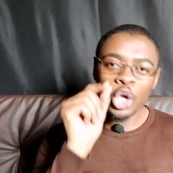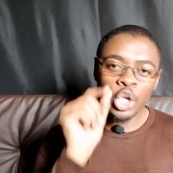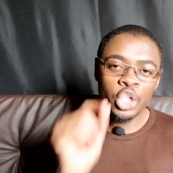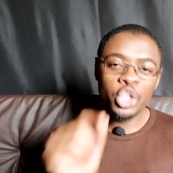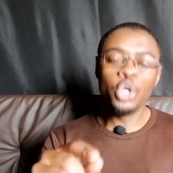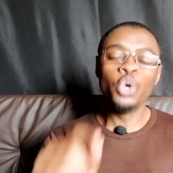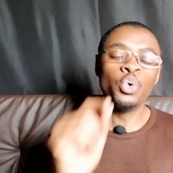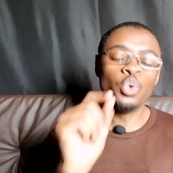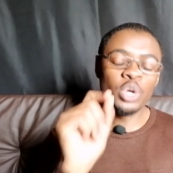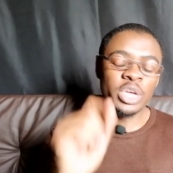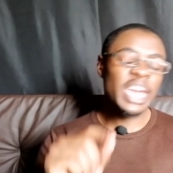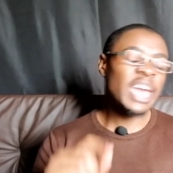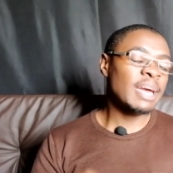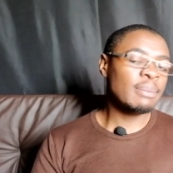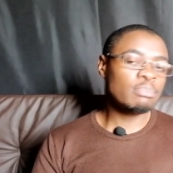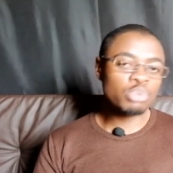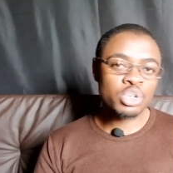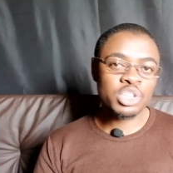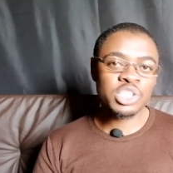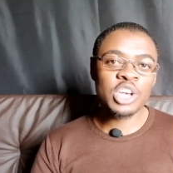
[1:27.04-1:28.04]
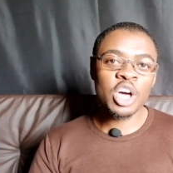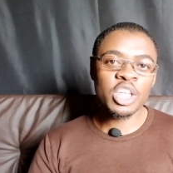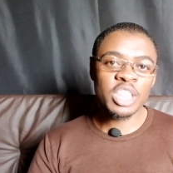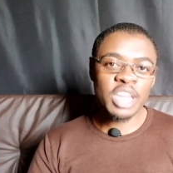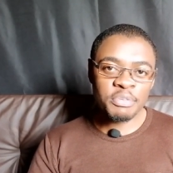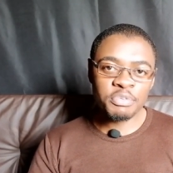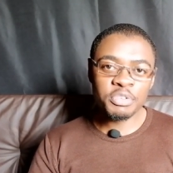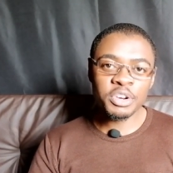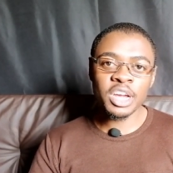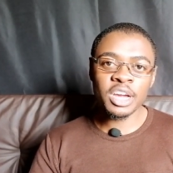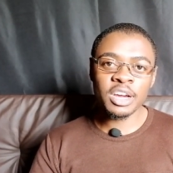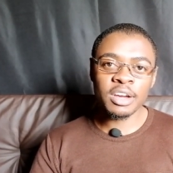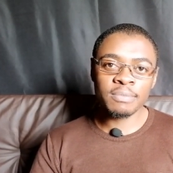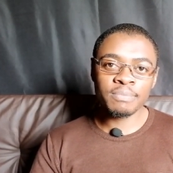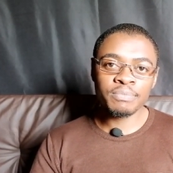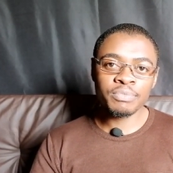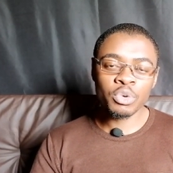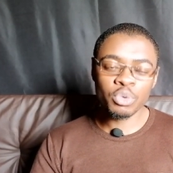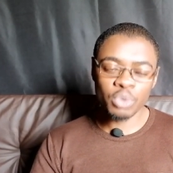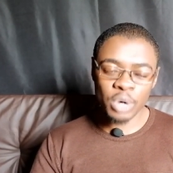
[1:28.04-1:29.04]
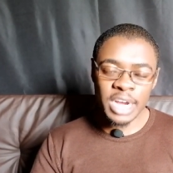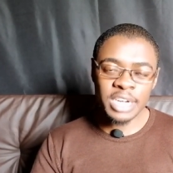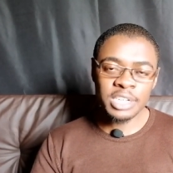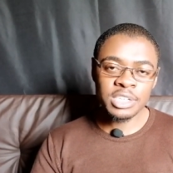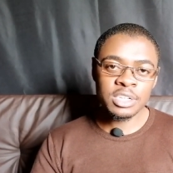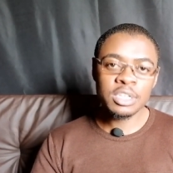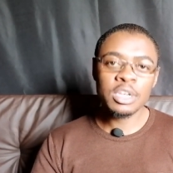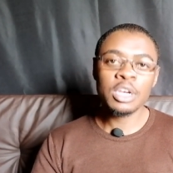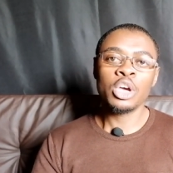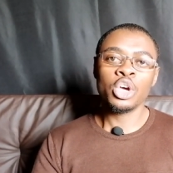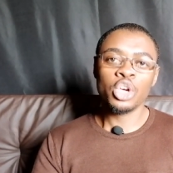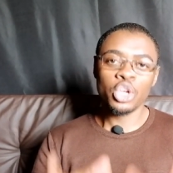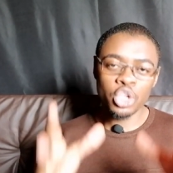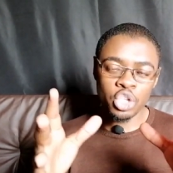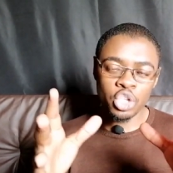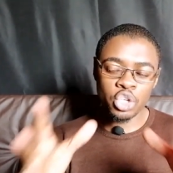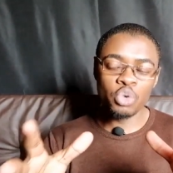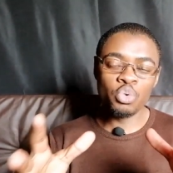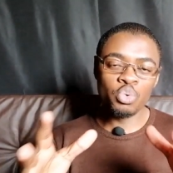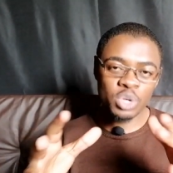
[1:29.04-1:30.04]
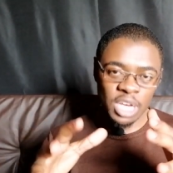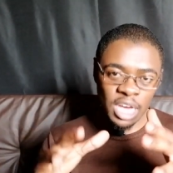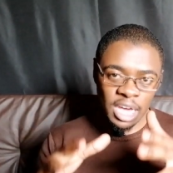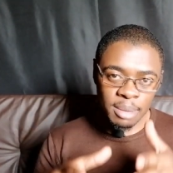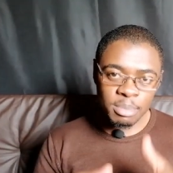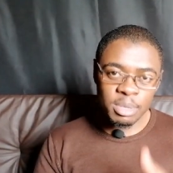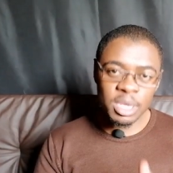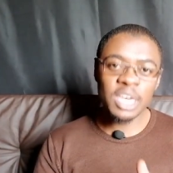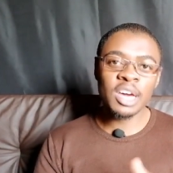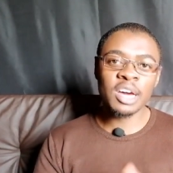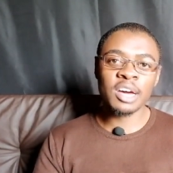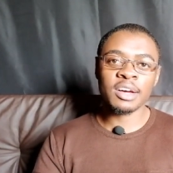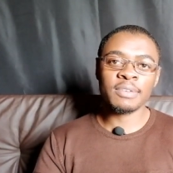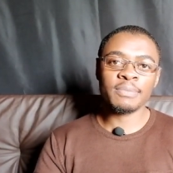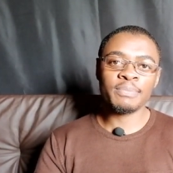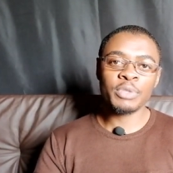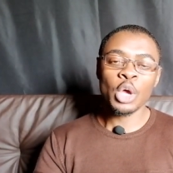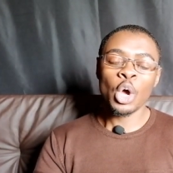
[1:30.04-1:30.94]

You came to South Africa, right? You came here.